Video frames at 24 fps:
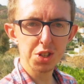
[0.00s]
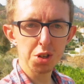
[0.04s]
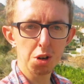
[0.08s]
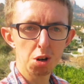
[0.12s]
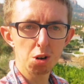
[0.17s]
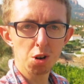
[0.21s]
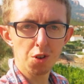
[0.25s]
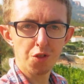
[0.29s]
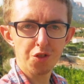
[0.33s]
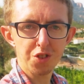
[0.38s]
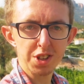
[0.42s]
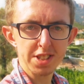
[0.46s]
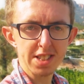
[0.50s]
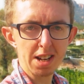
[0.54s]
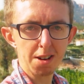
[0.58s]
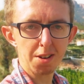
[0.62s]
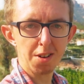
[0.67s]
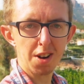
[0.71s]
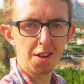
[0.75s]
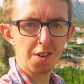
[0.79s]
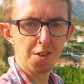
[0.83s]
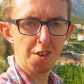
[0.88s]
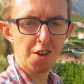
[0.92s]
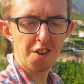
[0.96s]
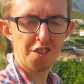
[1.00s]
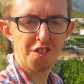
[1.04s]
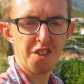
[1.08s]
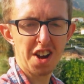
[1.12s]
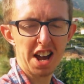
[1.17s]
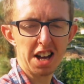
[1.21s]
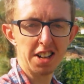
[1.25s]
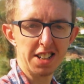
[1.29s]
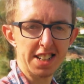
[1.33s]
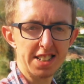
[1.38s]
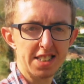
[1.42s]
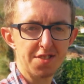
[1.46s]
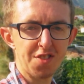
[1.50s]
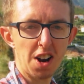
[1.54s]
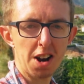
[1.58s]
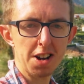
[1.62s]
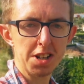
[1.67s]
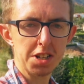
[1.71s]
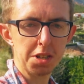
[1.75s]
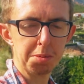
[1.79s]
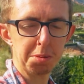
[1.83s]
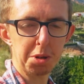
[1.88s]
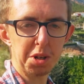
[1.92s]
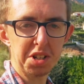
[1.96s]
tour of the Saint-Raphaël is
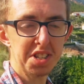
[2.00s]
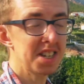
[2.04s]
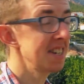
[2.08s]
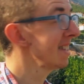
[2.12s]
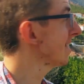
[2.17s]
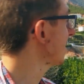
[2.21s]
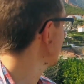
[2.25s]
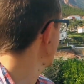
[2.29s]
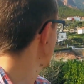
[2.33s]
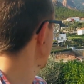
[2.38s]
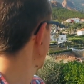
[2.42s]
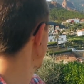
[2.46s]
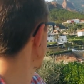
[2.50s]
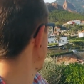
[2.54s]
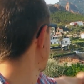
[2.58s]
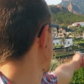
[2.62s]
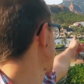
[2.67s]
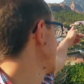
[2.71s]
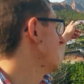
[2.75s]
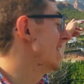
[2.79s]
various community with